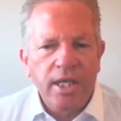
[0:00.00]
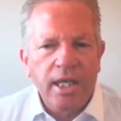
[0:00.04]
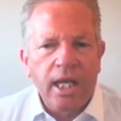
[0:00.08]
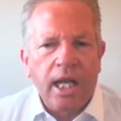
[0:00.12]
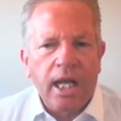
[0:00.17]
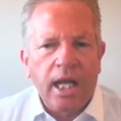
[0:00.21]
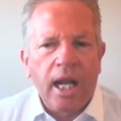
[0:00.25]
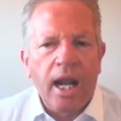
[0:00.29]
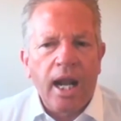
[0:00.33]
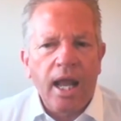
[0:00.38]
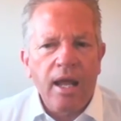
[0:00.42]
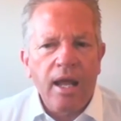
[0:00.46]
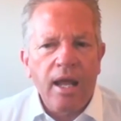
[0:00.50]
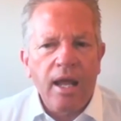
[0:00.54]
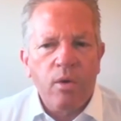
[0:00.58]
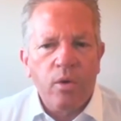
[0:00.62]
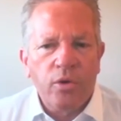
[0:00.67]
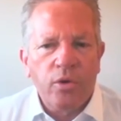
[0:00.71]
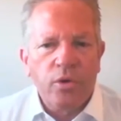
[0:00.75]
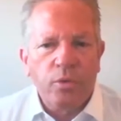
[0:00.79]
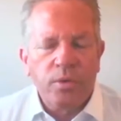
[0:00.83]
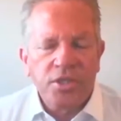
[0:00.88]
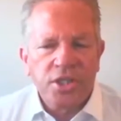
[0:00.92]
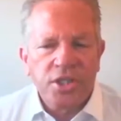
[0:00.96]
seeing
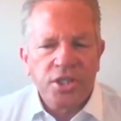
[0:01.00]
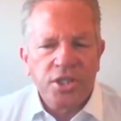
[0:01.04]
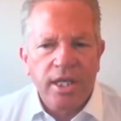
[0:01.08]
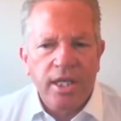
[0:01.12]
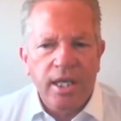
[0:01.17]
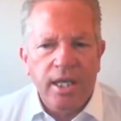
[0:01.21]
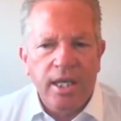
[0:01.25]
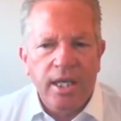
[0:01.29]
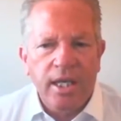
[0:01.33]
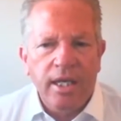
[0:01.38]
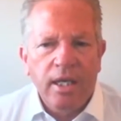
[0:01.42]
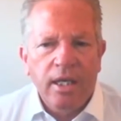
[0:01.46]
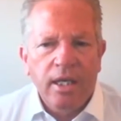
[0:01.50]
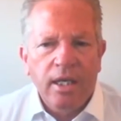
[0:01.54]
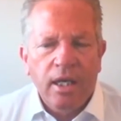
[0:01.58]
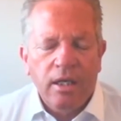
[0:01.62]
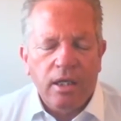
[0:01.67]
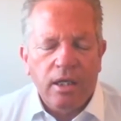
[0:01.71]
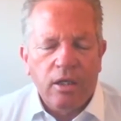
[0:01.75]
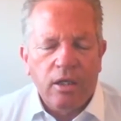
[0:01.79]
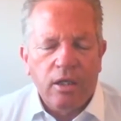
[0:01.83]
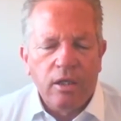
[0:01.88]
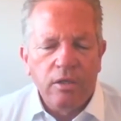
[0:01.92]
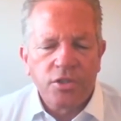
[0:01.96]
cloud, we're seeing
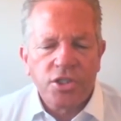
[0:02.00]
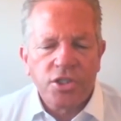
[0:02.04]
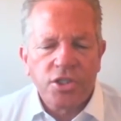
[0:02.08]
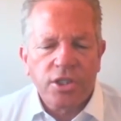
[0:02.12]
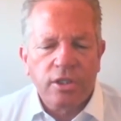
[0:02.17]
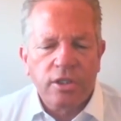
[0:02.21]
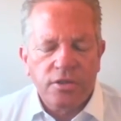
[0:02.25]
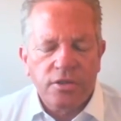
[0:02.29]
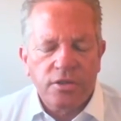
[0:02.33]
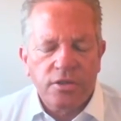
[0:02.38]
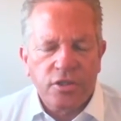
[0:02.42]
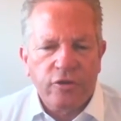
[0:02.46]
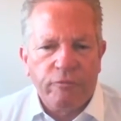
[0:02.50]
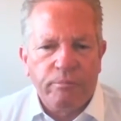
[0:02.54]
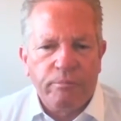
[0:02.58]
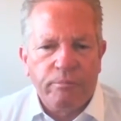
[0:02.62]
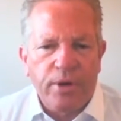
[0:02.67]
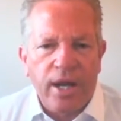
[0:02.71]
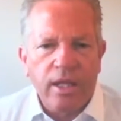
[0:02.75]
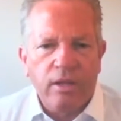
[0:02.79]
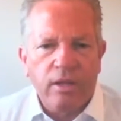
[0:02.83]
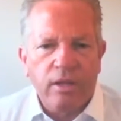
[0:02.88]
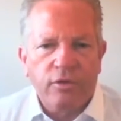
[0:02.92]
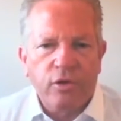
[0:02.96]
all sorts of
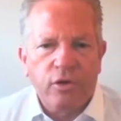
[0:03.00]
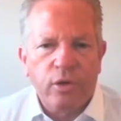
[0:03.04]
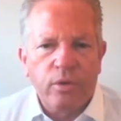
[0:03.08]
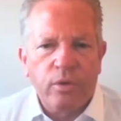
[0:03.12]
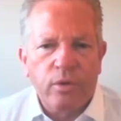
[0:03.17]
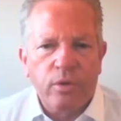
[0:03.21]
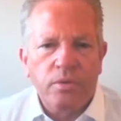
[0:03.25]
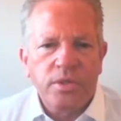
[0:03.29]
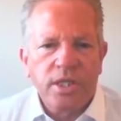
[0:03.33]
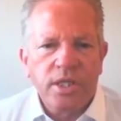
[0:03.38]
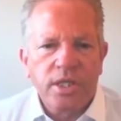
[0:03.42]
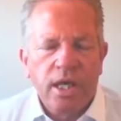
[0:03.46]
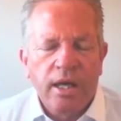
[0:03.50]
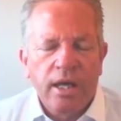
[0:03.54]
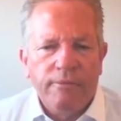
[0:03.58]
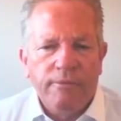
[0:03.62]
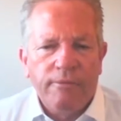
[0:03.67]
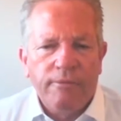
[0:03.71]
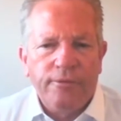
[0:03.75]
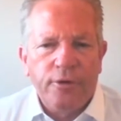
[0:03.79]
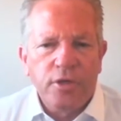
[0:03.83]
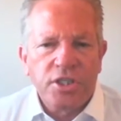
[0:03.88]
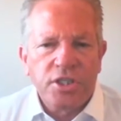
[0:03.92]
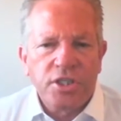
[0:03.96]
breakthroughs
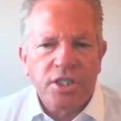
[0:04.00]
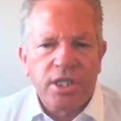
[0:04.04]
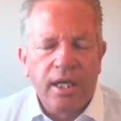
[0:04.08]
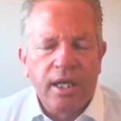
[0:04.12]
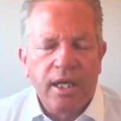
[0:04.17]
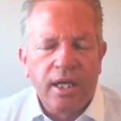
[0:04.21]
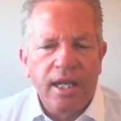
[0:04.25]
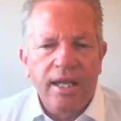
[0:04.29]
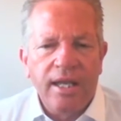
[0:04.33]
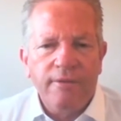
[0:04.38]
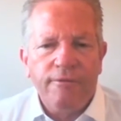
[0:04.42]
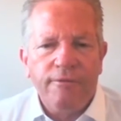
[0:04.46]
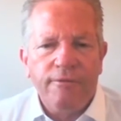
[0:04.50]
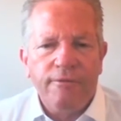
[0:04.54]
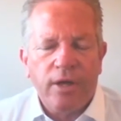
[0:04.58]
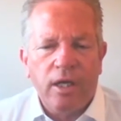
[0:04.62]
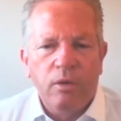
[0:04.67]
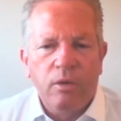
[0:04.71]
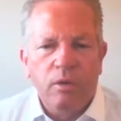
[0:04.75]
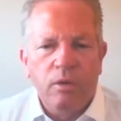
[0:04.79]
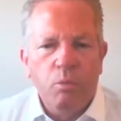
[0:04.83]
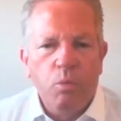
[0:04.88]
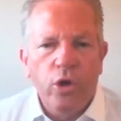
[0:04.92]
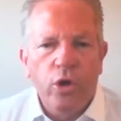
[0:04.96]
for us to live
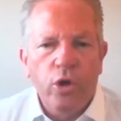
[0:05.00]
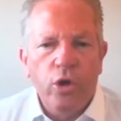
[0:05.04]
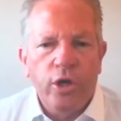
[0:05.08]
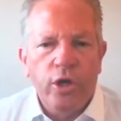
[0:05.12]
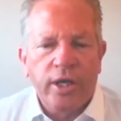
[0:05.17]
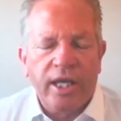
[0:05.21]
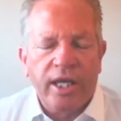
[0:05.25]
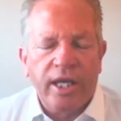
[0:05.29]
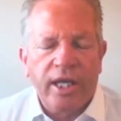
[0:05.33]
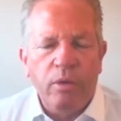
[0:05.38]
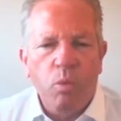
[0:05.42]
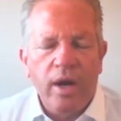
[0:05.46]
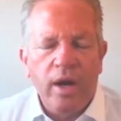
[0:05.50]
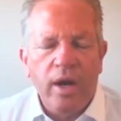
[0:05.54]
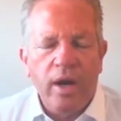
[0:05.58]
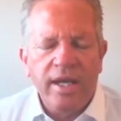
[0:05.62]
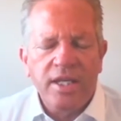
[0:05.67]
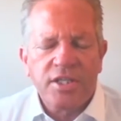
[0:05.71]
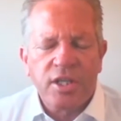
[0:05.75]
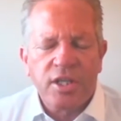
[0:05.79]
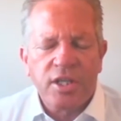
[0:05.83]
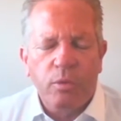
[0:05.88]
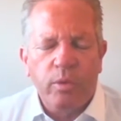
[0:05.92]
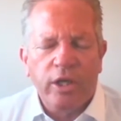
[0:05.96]
and work in
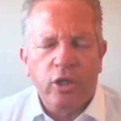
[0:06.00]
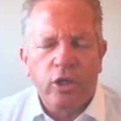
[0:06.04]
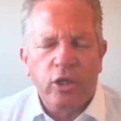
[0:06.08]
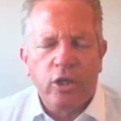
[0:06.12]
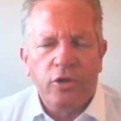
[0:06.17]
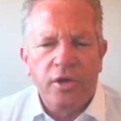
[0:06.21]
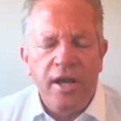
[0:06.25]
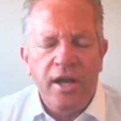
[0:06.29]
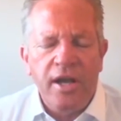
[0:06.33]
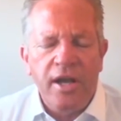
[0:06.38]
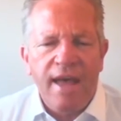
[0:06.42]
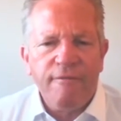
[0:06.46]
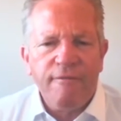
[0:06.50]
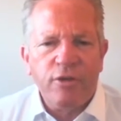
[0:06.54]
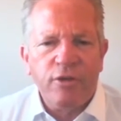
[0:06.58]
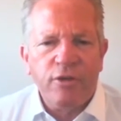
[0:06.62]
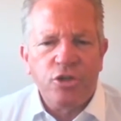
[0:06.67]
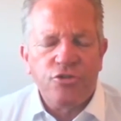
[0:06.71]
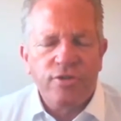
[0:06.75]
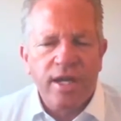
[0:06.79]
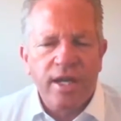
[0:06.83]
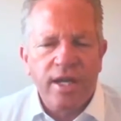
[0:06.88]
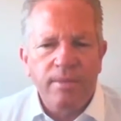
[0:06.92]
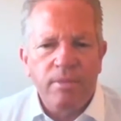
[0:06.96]
ways that we could never
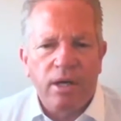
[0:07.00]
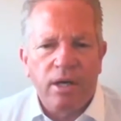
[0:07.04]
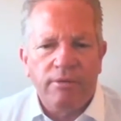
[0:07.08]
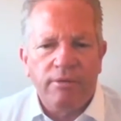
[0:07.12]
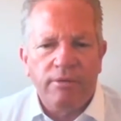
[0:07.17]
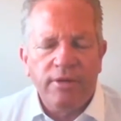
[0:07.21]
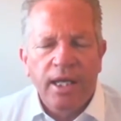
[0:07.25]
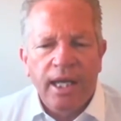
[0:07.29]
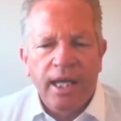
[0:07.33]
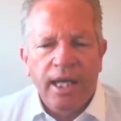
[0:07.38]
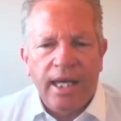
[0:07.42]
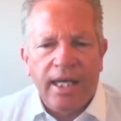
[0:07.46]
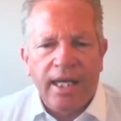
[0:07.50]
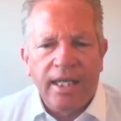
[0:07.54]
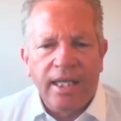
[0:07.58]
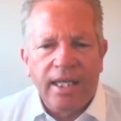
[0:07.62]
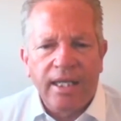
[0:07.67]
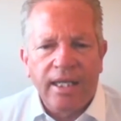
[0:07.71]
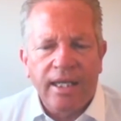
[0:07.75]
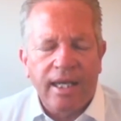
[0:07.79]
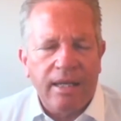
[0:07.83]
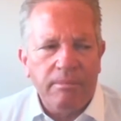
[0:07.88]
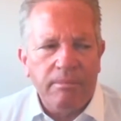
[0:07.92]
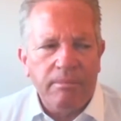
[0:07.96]
dream of.
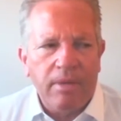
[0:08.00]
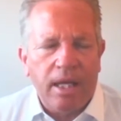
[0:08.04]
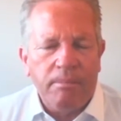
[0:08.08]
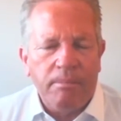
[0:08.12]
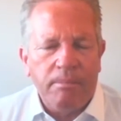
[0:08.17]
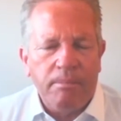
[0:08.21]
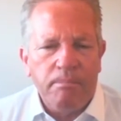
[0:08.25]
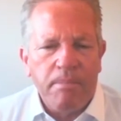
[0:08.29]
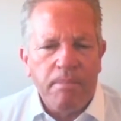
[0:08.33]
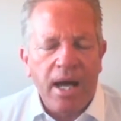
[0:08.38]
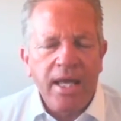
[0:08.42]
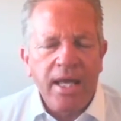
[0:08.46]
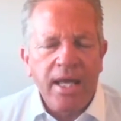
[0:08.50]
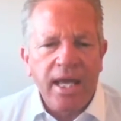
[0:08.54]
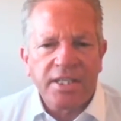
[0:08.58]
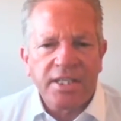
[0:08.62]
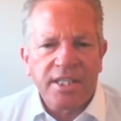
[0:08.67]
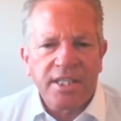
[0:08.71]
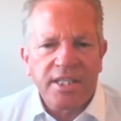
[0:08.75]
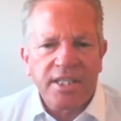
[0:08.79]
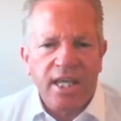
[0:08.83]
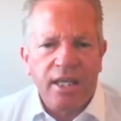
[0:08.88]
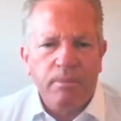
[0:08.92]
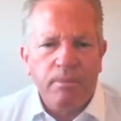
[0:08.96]
And my
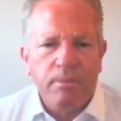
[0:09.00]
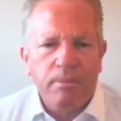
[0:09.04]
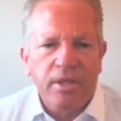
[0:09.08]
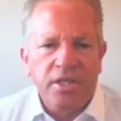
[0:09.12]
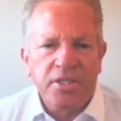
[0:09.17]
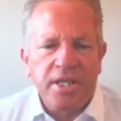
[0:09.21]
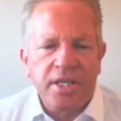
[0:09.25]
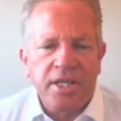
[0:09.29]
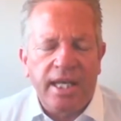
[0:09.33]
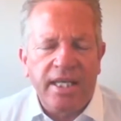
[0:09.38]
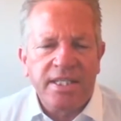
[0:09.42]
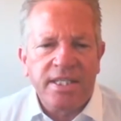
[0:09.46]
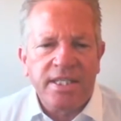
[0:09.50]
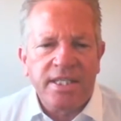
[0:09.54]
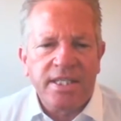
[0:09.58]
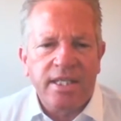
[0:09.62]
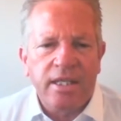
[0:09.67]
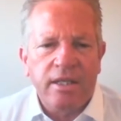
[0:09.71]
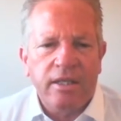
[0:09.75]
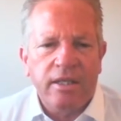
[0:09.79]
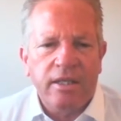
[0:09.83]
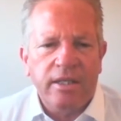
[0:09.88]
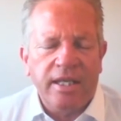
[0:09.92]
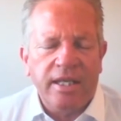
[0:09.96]
excitement is
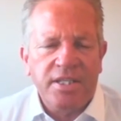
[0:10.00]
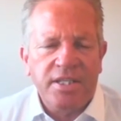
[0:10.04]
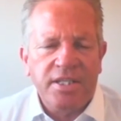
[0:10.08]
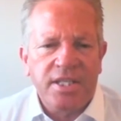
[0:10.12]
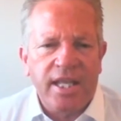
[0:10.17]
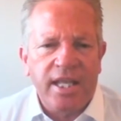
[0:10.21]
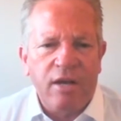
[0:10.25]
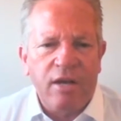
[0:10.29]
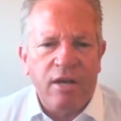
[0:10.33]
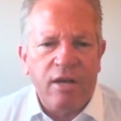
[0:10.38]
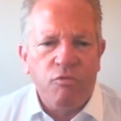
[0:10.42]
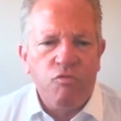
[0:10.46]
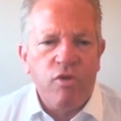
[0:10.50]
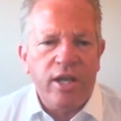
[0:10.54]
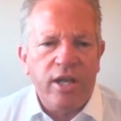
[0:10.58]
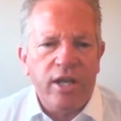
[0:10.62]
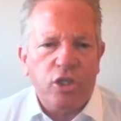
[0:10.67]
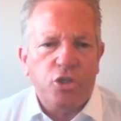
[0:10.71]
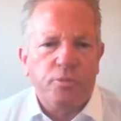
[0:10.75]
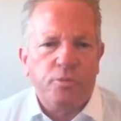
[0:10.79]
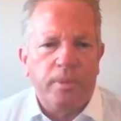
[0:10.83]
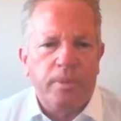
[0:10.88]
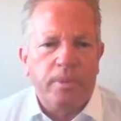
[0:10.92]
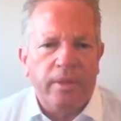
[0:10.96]
the
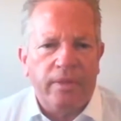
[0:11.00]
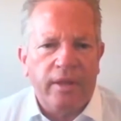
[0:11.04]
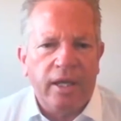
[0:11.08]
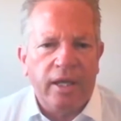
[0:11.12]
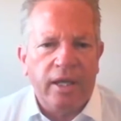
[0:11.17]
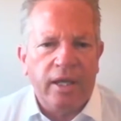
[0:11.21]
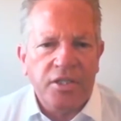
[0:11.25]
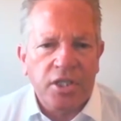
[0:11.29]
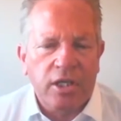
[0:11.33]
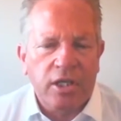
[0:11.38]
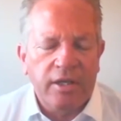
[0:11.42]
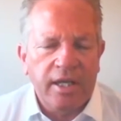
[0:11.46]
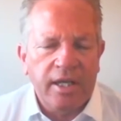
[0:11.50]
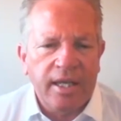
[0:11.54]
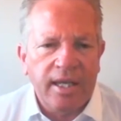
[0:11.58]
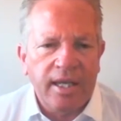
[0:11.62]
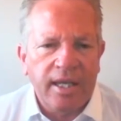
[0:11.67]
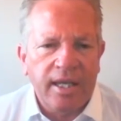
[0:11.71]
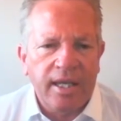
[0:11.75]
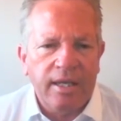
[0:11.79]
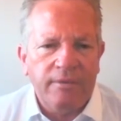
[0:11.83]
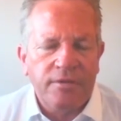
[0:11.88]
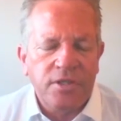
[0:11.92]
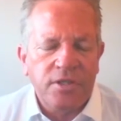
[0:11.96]
enrichment that it's going to
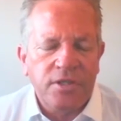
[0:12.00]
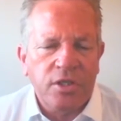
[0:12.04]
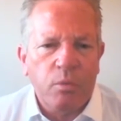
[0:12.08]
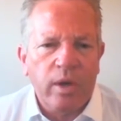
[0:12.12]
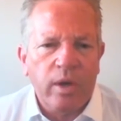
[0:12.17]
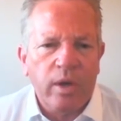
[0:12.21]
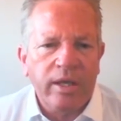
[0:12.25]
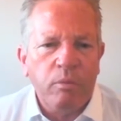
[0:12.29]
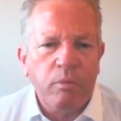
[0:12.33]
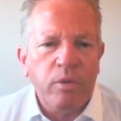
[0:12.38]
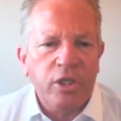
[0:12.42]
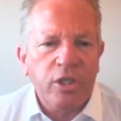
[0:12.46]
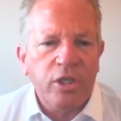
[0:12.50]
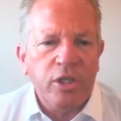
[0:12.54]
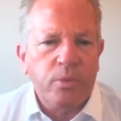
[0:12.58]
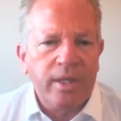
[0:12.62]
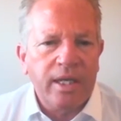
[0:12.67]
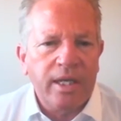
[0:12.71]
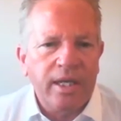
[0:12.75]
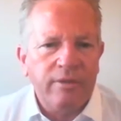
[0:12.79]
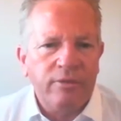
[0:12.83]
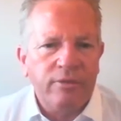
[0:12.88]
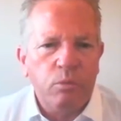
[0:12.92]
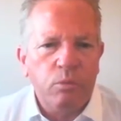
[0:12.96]
give to the way in which we
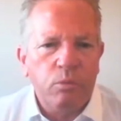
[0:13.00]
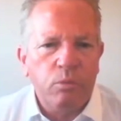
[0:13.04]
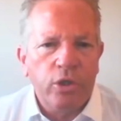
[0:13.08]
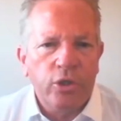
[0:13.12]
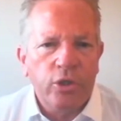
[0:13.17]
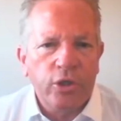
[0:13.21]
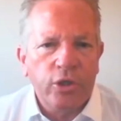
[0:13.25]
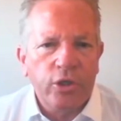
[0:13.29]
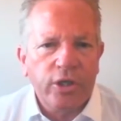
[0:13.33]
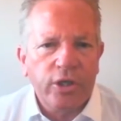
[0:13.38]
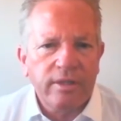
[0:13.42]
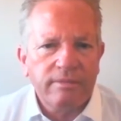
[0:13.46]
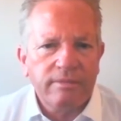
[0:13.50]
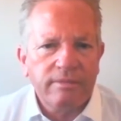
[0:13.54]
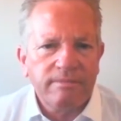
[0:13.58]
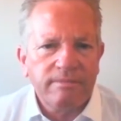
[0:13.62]
live and work.